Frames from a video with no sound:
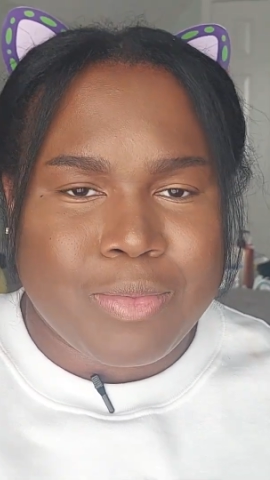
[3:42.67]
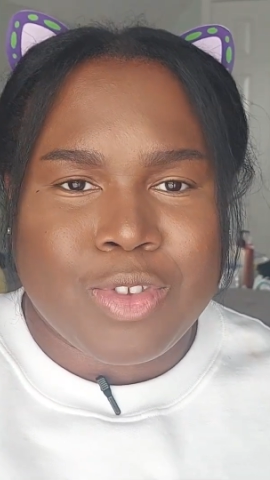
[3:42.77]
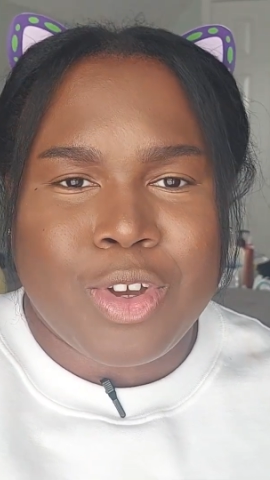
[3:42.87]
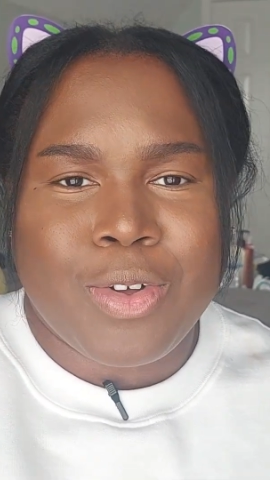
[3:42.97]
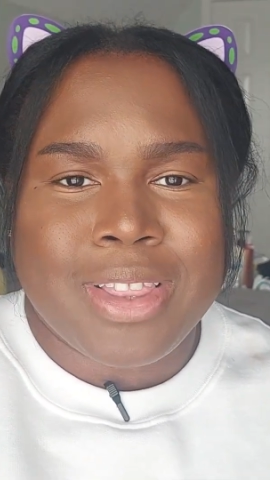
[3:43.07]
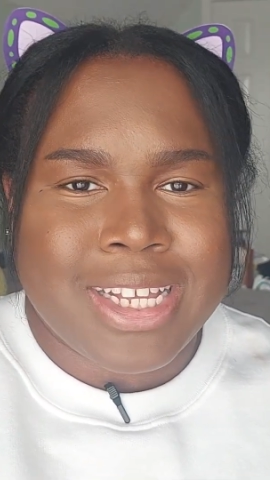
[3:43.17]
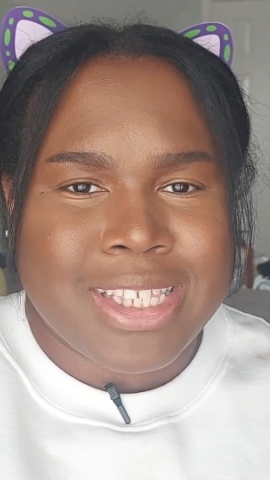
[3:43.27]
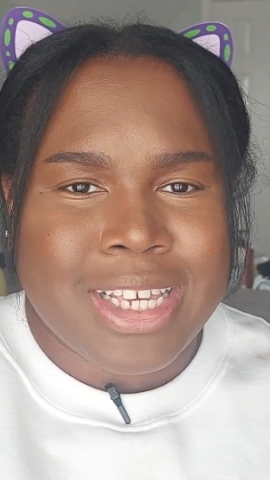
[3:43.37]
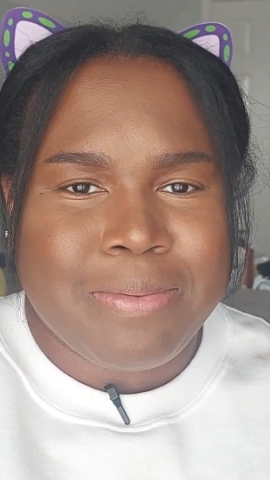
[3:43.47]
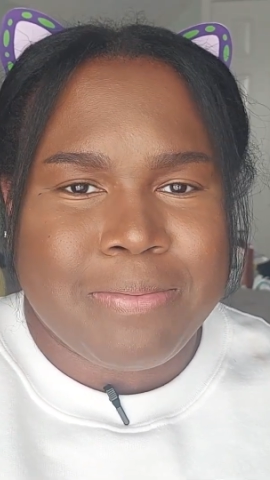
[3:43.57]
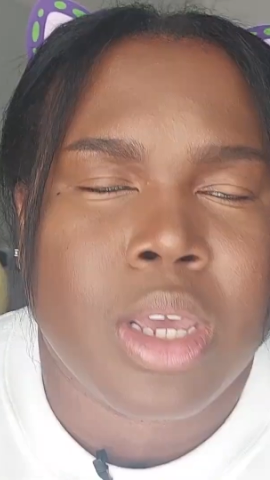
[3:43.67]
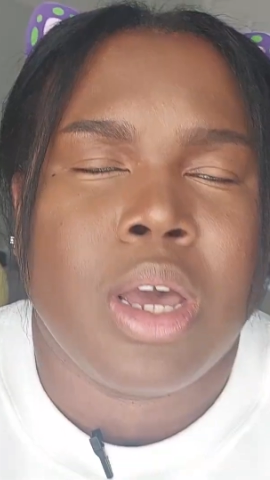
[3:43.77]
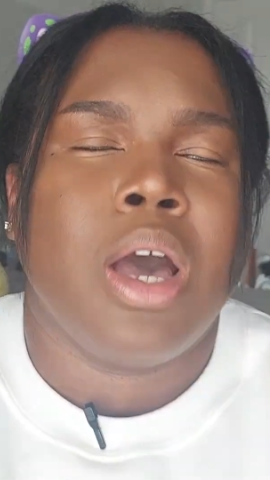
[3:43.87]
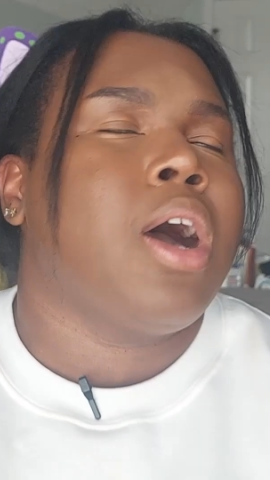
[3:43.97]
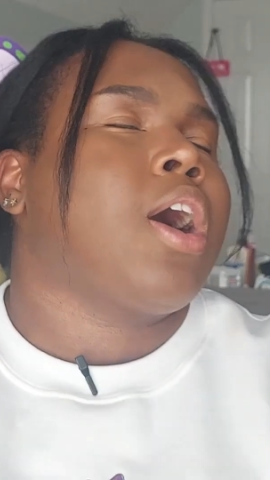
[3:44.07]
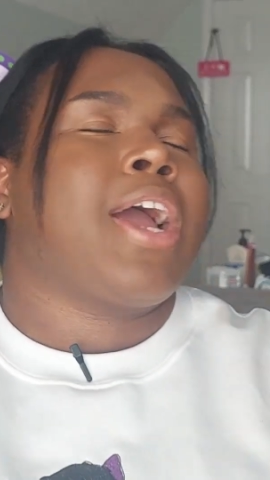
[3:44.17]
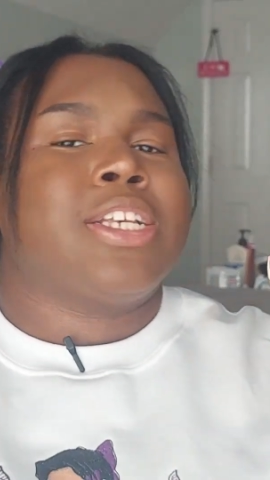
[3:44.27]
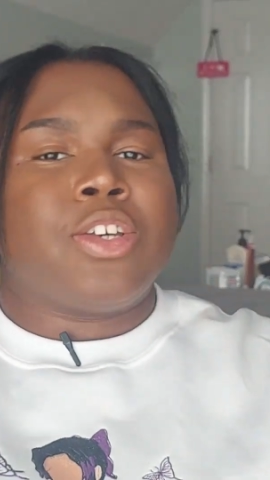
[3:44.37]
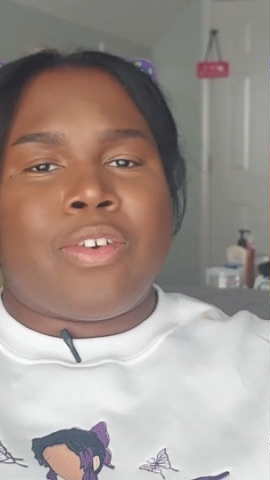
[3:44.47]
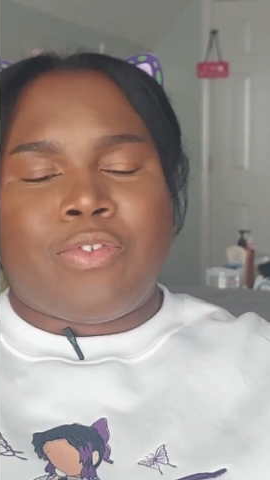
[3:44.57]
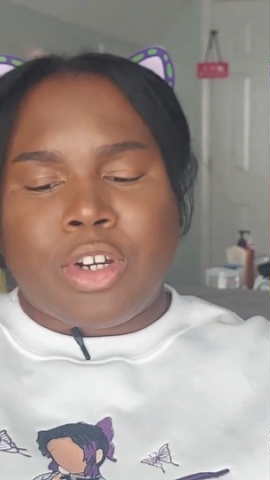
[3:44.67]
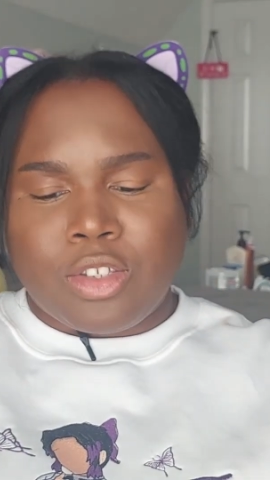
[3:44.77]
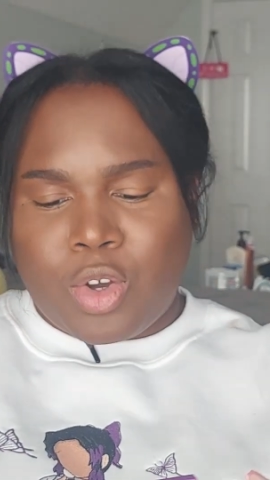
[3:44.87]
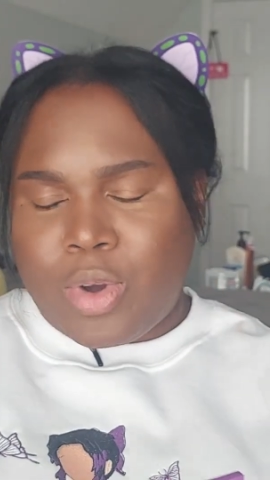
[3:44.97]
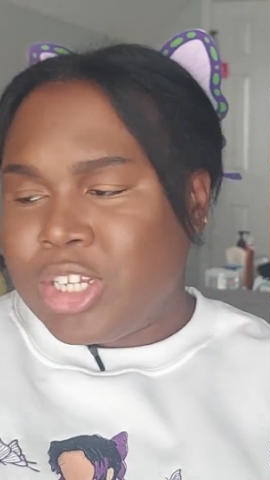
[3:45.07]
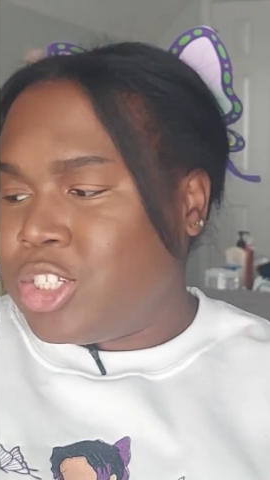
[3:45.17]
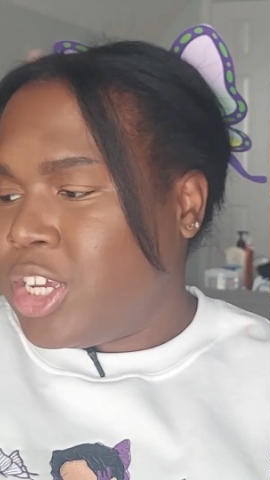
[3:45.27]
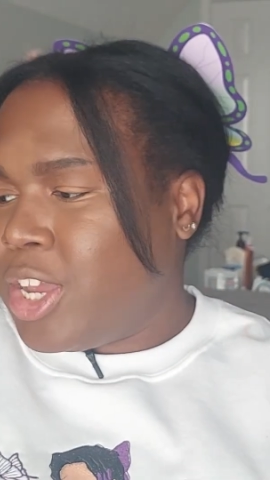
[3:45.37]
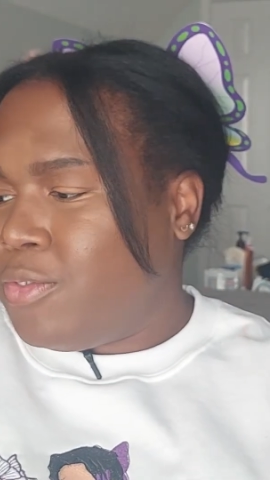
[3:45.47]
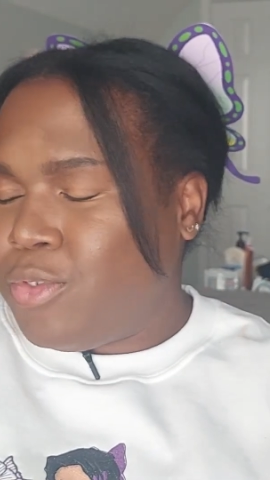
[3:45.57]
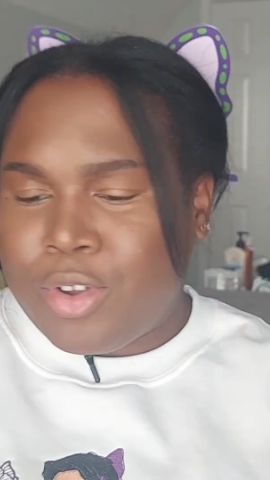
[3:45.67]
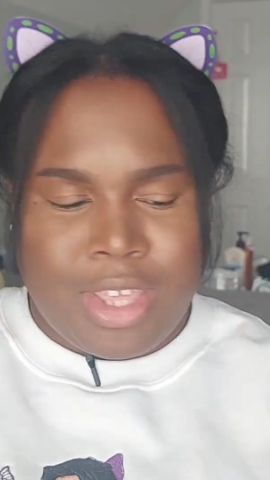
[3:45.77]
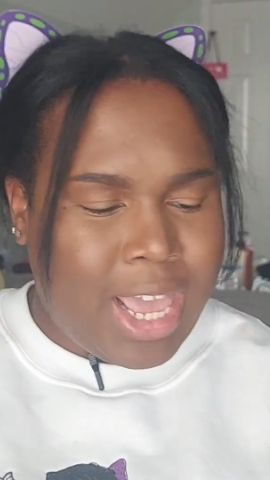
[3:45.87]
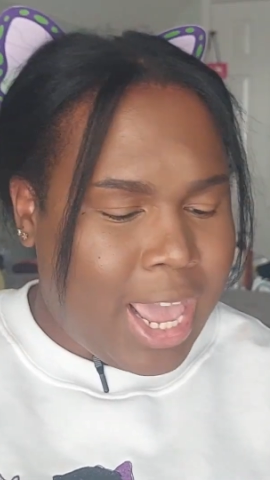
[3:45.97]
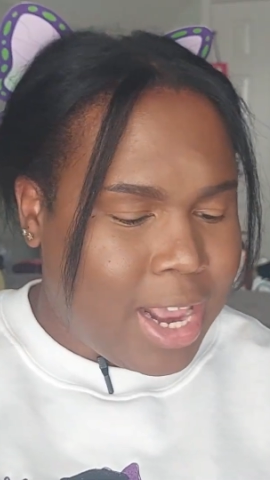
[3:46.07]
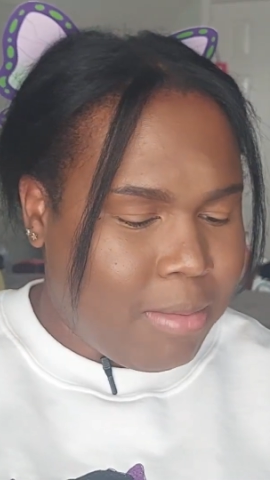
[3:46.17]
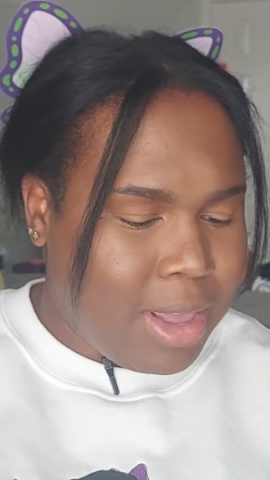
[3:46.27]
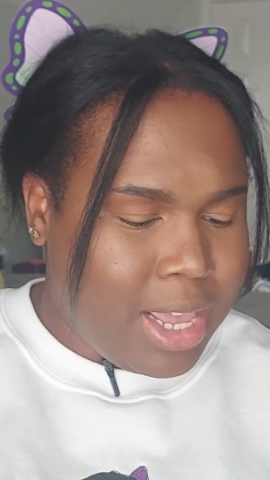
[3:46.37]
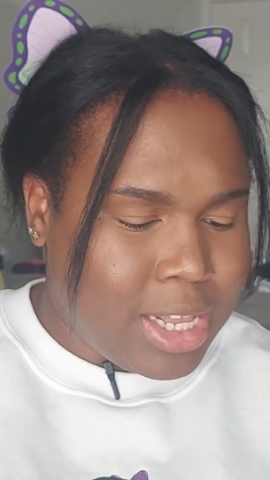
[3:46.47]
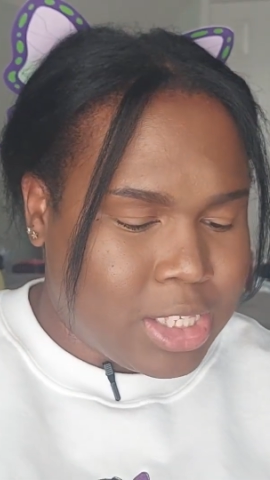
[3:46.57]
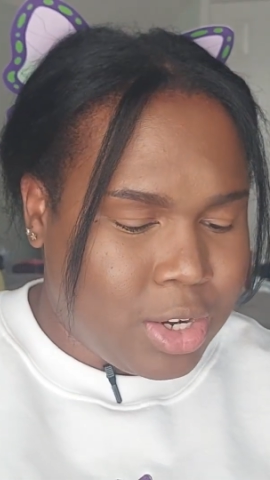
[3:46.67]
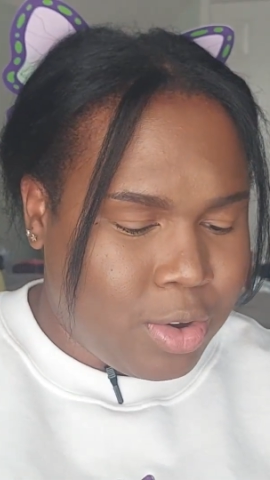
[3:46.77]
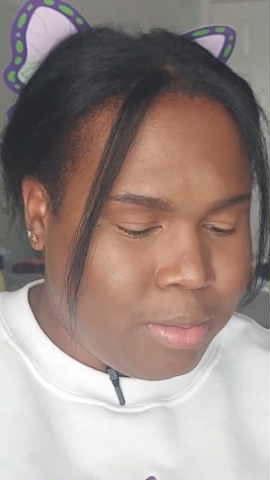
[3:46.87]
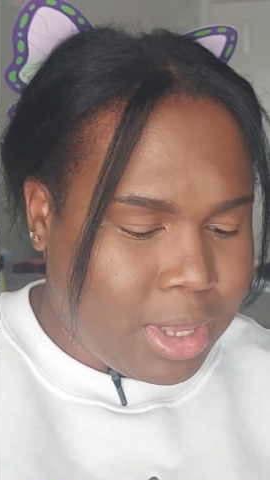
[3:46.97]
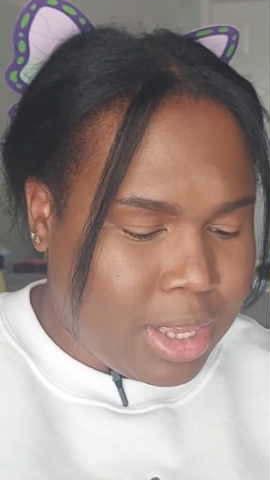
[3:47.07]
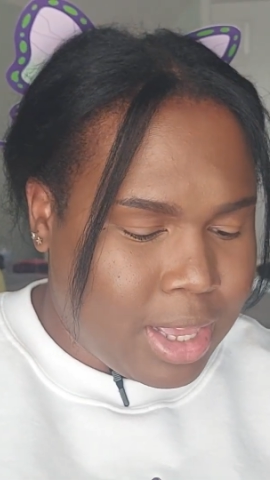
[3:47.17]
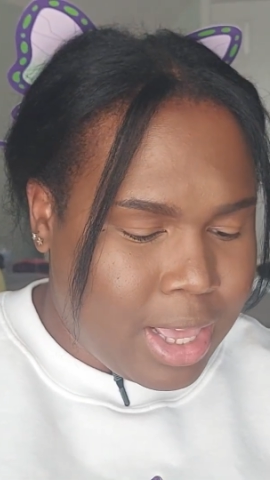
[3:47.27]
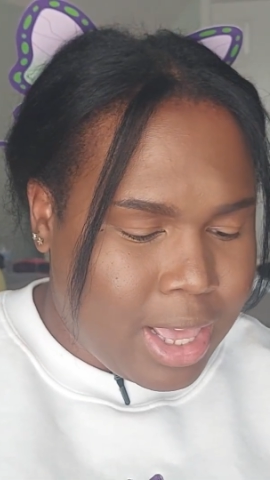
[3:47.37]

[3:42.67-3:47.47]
So let's see. All right, so the first question for the anime get to know me